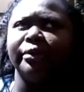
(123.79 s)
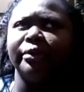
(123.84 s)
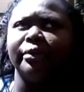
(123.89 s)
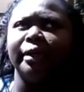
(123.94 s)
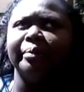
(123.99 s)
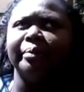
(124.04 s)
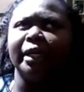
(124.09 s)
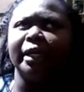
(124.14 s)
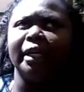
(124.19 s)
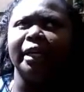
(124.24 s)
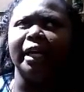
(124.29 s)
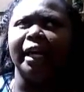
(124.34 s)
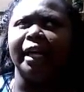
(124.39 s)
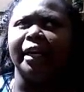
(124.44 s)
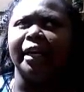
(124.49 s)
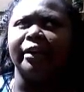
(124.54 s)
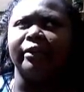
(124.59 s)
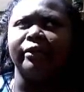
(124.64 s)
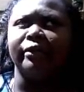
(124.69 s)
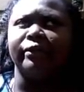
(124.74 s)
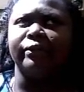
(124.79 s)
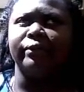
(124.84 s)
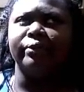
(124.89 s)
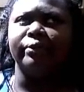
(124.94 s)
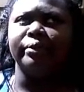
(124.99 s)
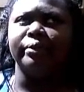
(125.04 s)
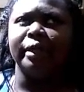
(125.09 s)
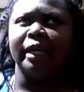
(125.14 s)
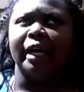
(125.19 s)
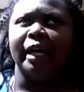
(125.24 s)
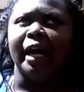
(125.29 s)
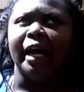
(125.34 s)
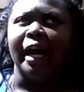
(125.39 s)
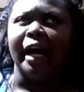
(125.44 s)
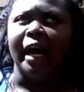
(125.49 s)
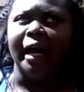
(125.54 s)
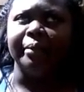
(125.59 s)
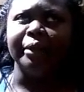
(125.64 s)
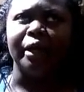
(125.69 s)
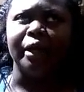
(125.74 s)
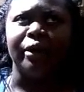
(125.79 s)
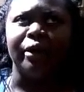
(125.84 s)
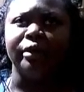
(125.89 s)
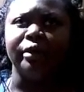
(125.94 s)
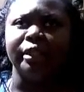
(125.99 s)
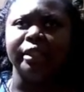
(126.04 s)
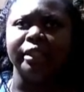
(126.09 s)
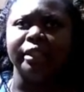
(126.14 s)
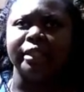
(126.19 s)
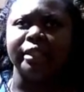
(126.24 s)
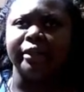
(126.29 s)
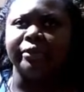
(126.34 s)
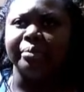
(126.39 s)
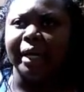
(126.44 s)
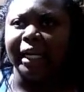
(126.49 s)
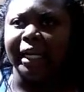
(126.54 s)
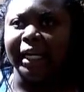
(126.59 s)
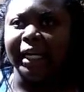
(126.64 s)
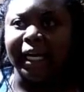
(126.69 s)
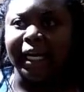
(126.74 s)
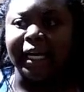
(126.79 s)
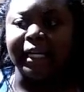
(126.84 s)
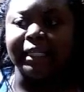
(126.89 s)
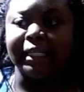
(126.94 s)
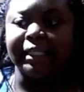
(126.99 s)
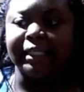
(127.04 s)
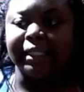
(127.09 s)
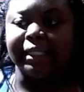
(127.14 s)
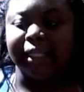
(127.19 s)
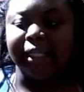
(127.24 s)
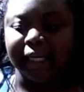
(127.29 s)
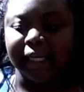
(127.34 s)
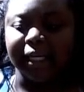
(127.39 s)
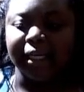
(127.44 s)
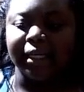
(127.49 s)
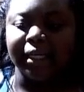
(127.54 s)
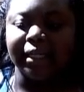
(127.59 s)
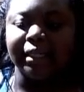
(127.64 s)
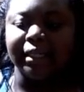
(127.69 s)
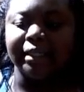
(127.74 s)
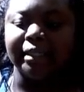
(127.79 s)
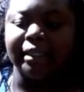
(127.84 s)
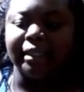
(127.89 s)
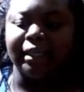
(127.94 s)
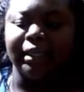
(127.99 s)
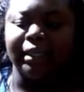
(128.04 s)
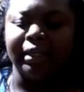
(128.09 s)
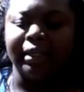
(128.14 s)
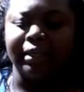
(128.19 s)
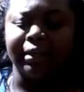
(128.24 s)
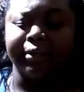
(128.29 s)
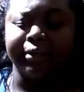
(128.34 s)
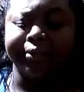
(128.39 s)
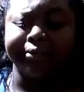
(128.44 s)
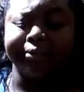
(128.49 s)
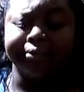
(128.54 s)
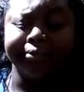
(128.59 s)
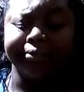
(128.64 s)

mean, I'm the oldest of my dad's kids, and